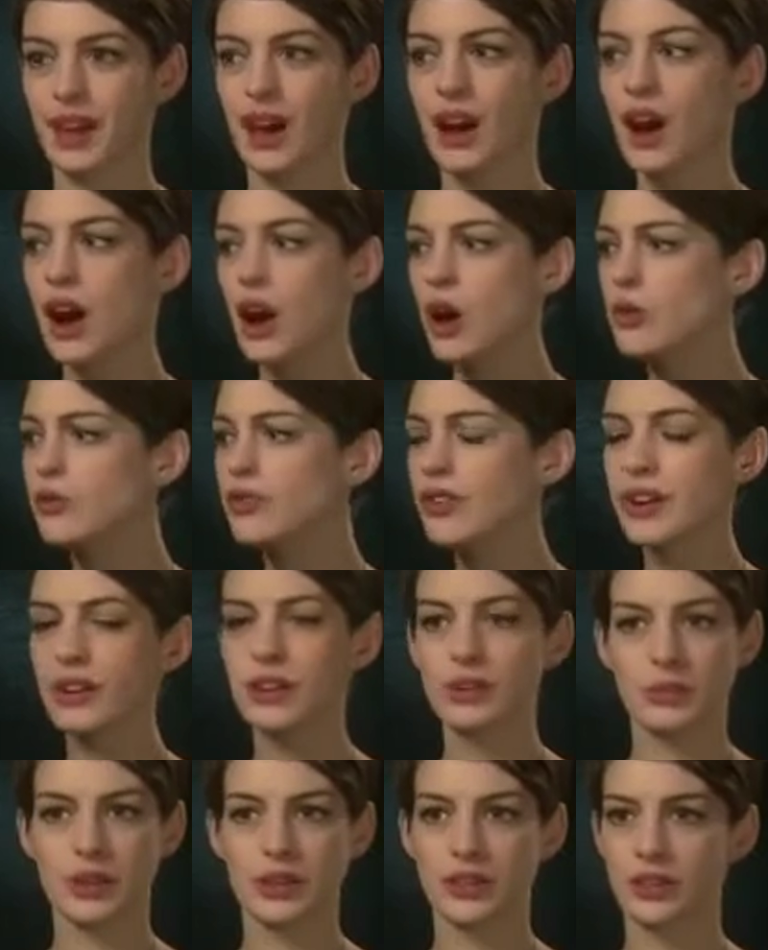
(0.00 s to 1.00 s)
Oh, very
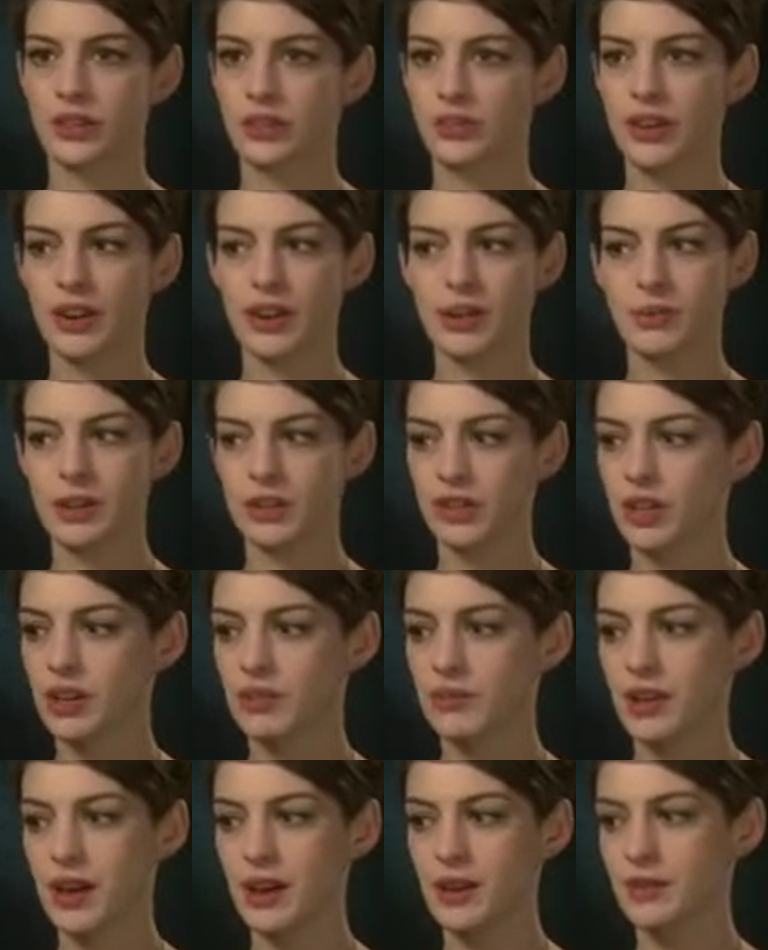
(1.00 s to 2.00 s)
much, very much.
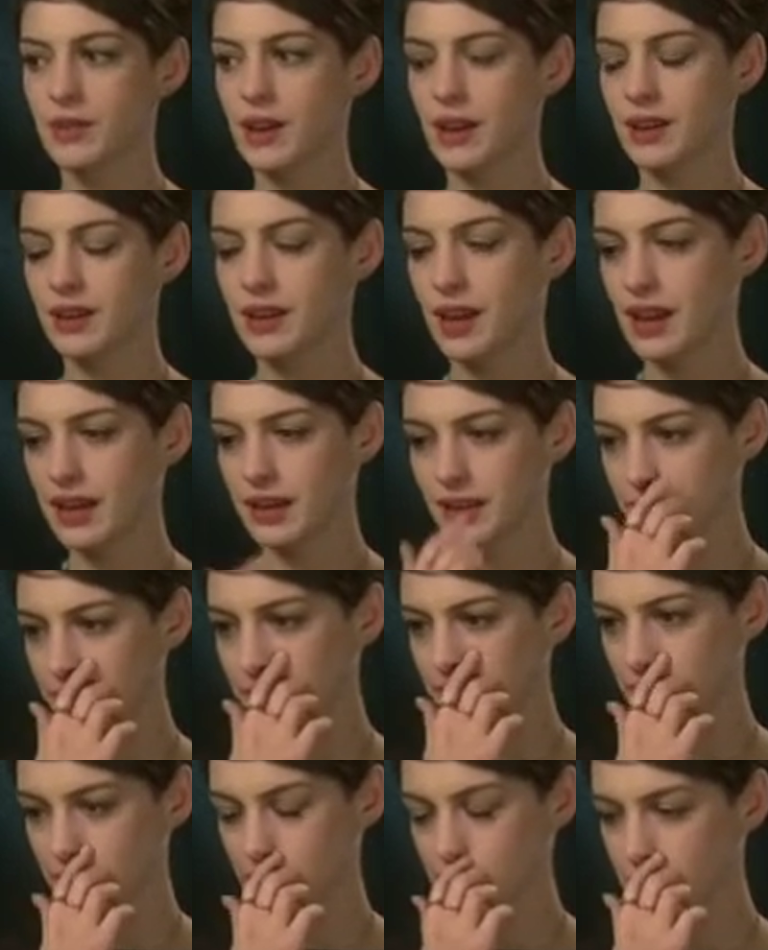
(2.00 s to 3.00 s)
I
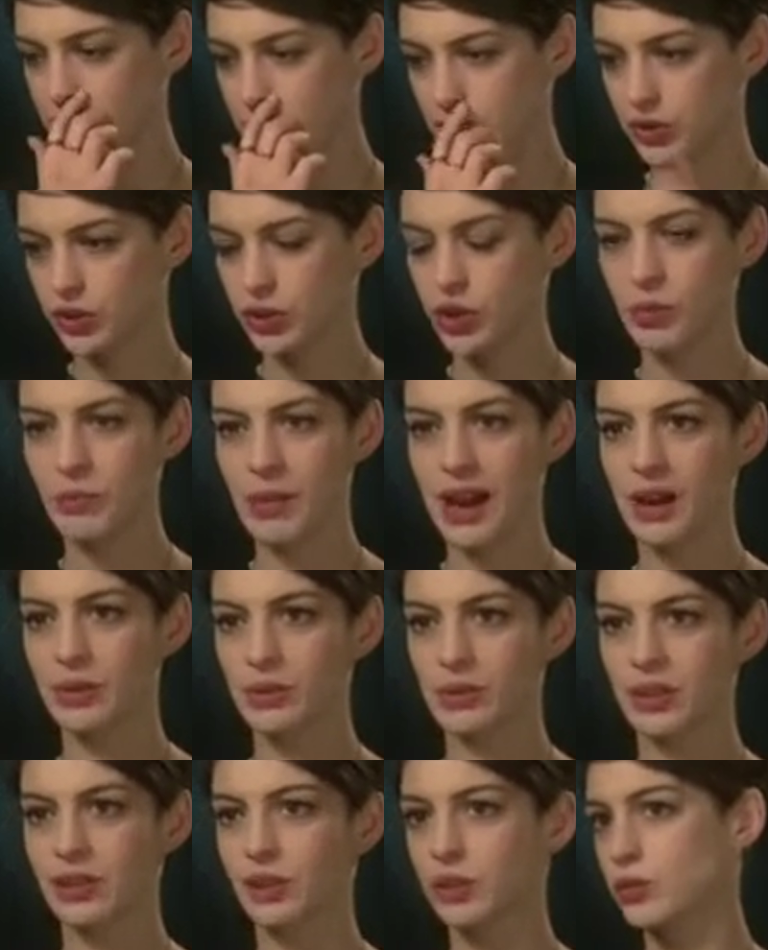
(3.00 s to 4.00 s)
knew the show
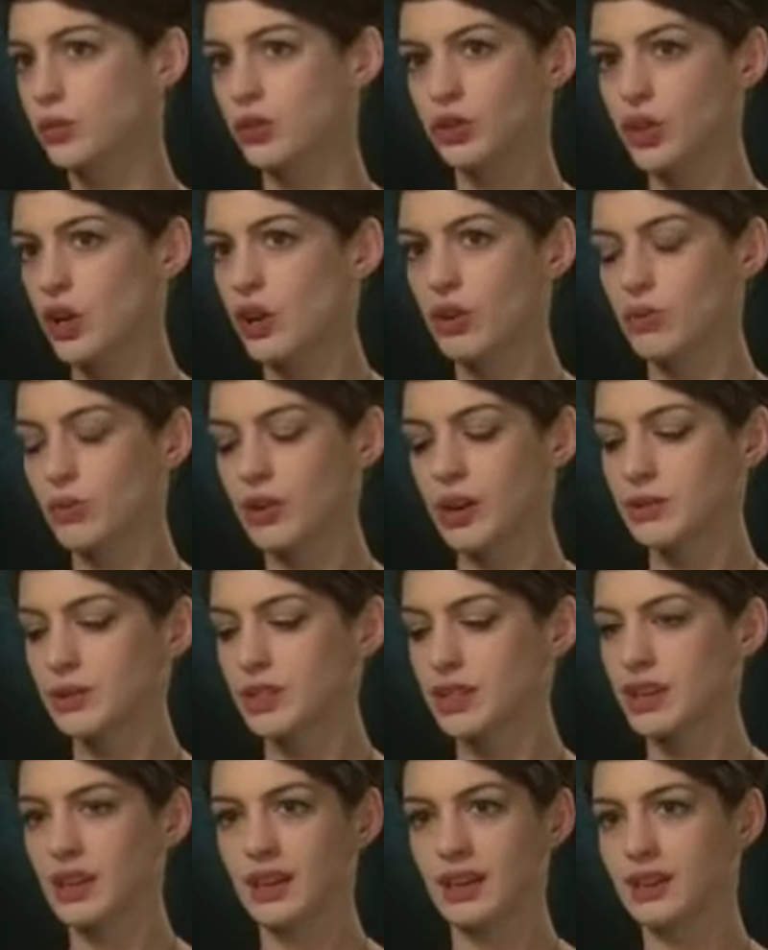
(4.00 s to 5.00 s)
backwards. I learned the show when I was a
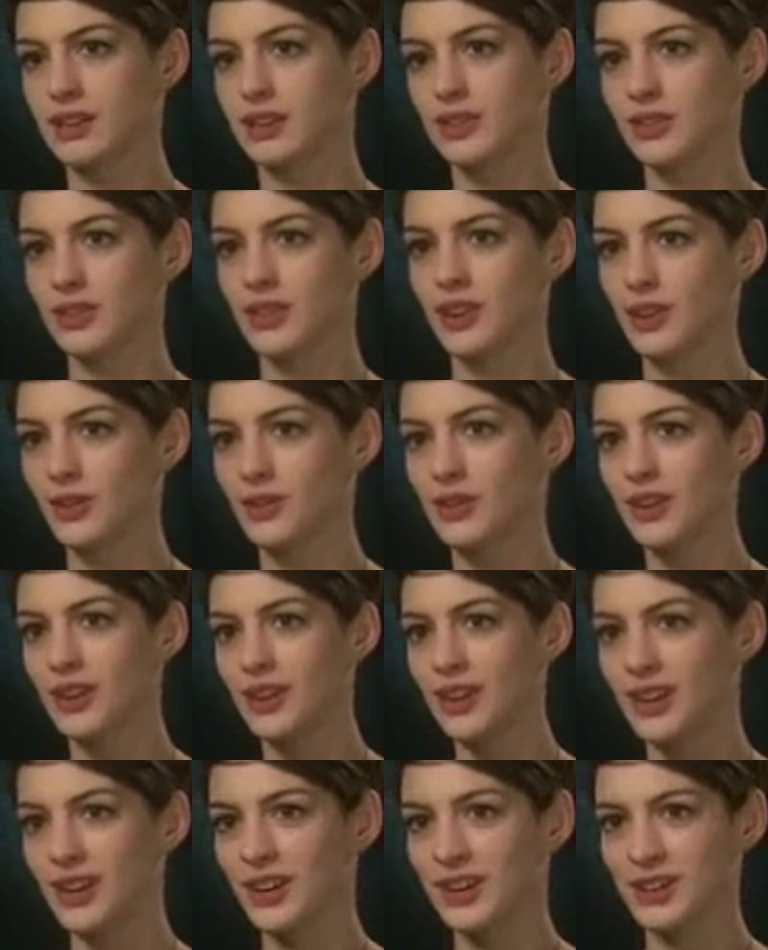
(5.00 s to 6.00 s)
kid, and so,
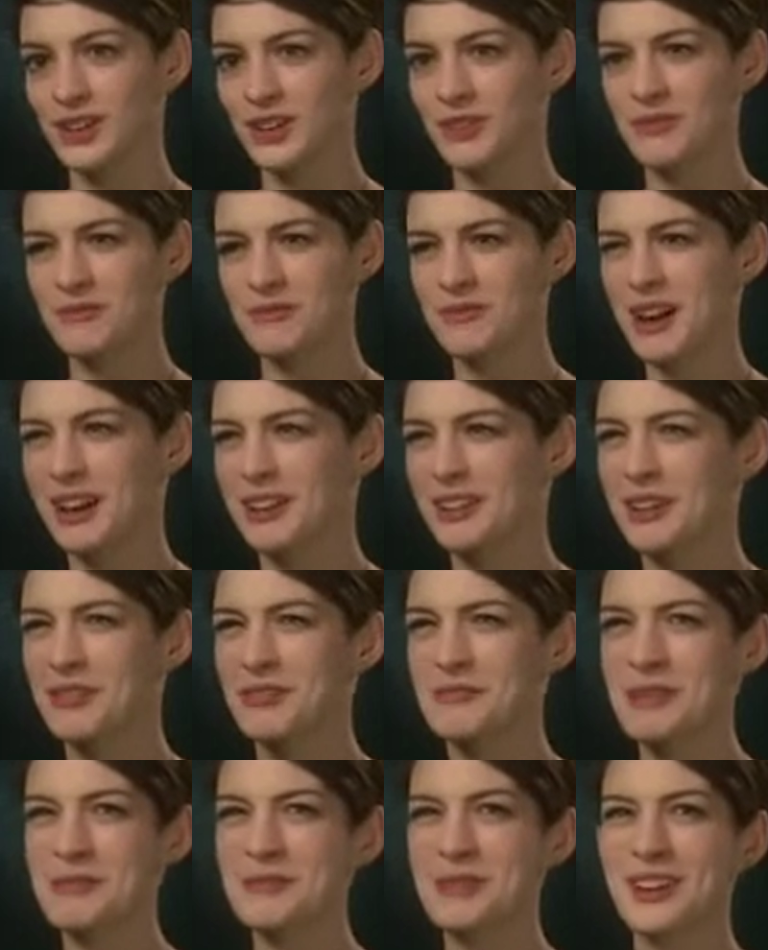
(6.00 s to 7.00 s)
I
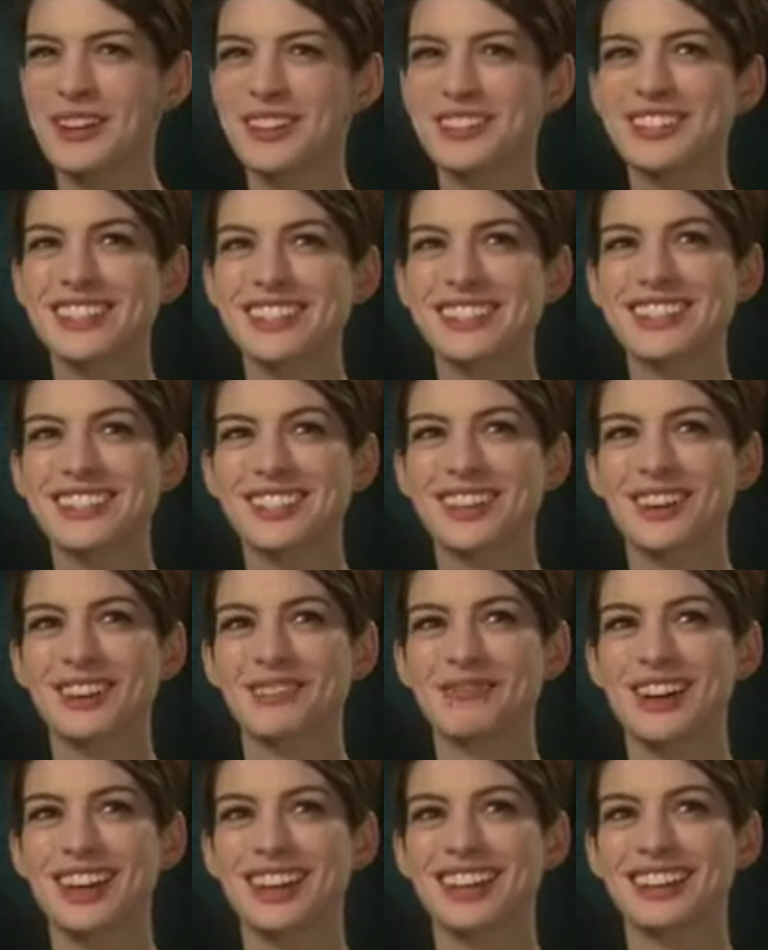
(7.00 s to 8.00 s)
remember I used to sit on
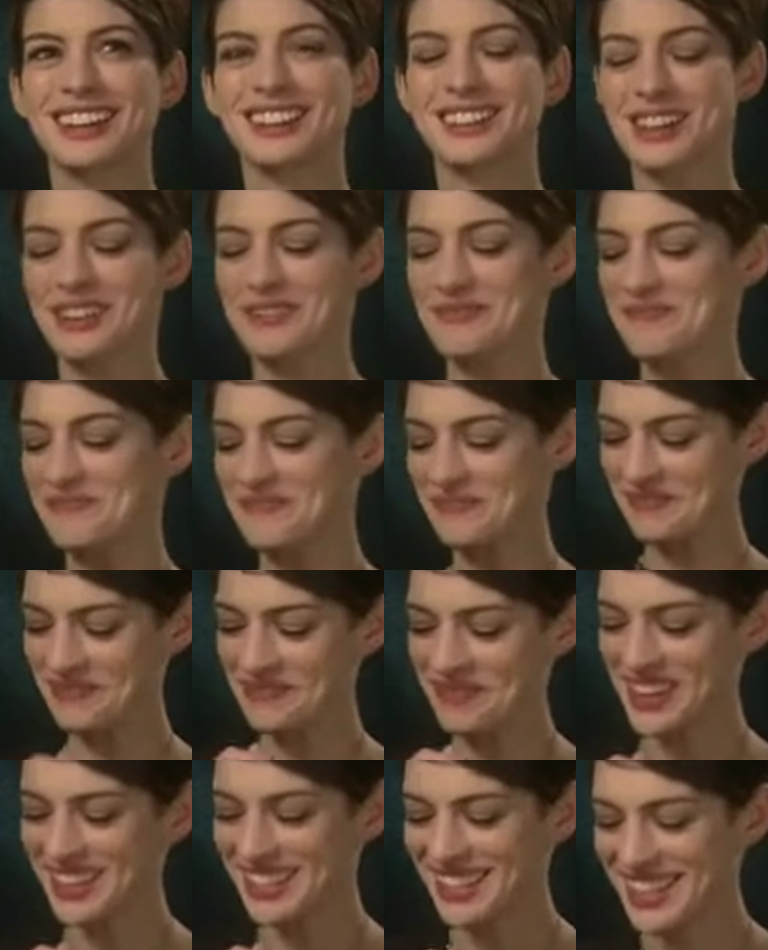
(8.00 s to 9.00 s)
my
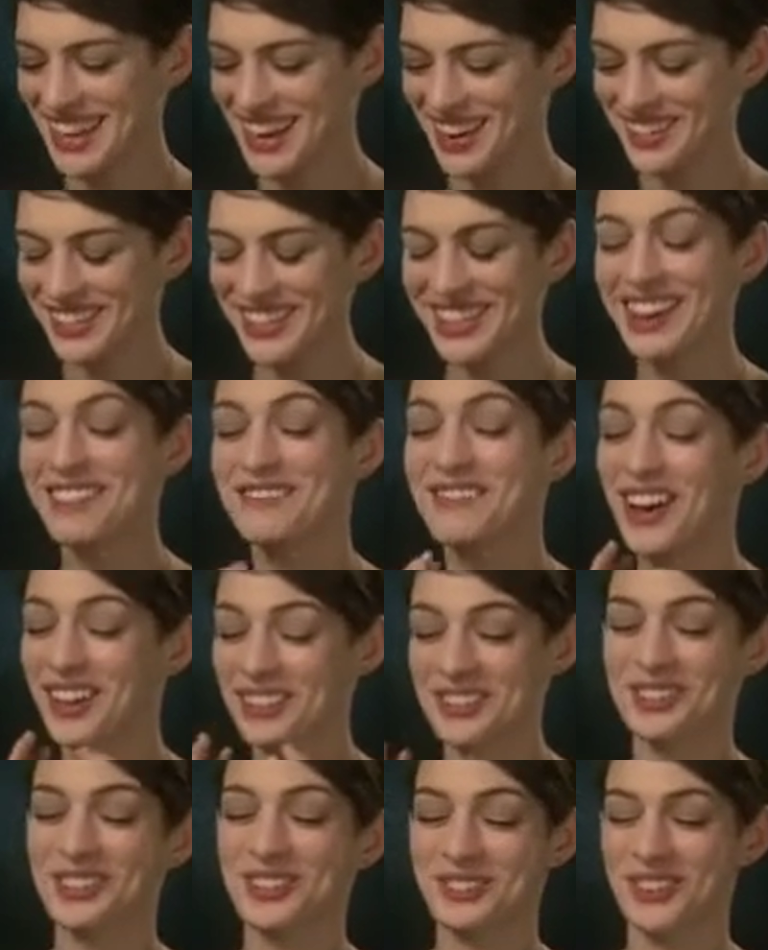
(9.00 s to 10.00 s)
my stairs, and I'm not
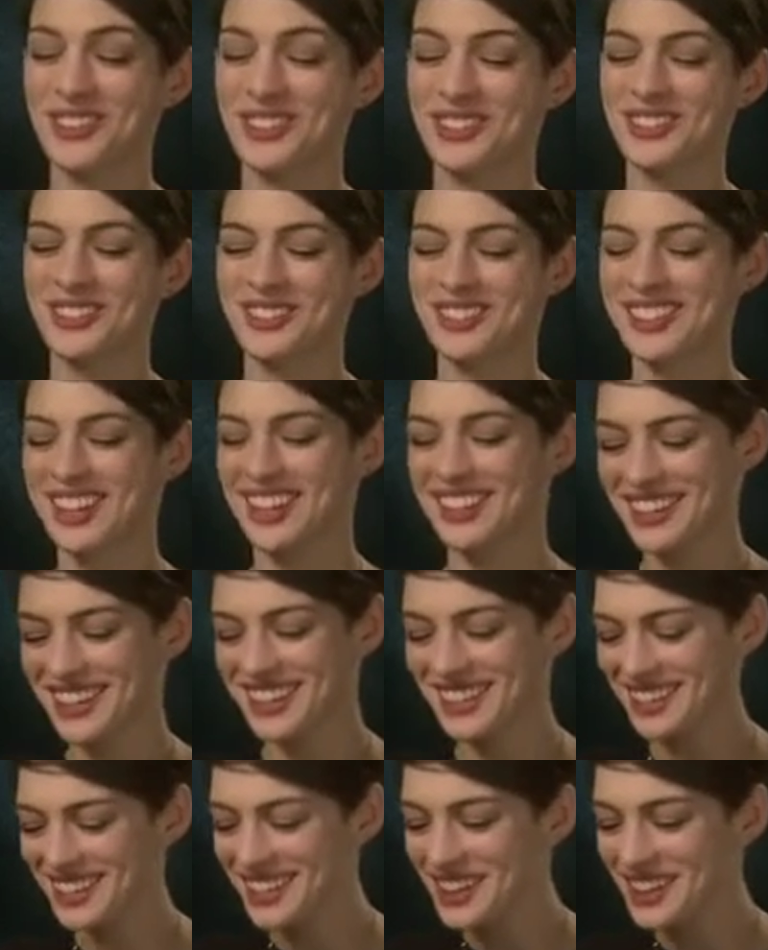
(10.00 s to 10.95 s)
the only person who's done this,